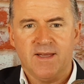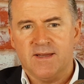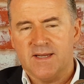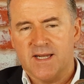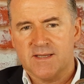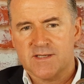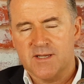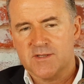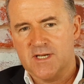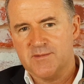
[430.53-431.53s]
And
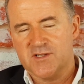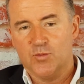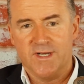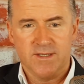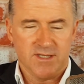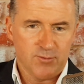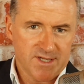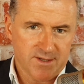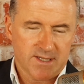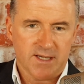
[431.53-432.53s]
sometimes the wind and the
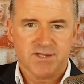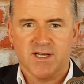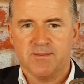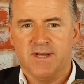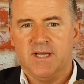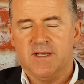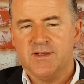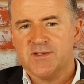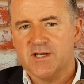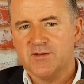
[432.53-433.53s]
weather kicks up.
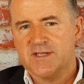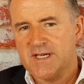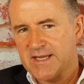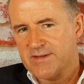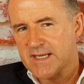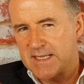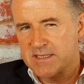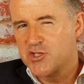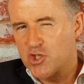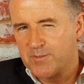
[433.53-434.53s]
So the dive guide has
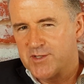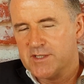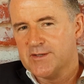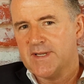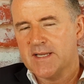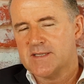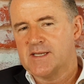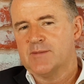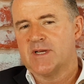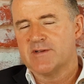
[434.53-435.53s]
a job to do. He has to
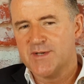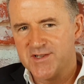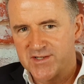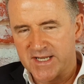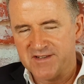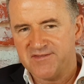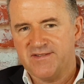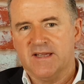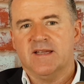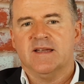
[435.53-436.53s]
keep everybody
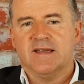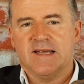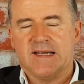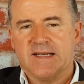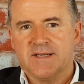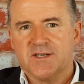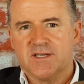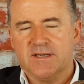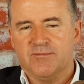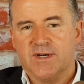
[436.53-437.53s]
safe
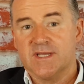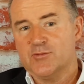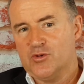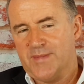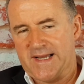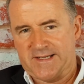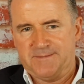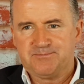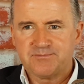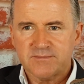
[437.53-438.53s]
and bring them all back
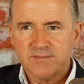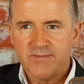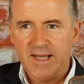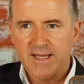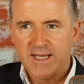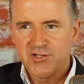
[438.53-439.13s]
and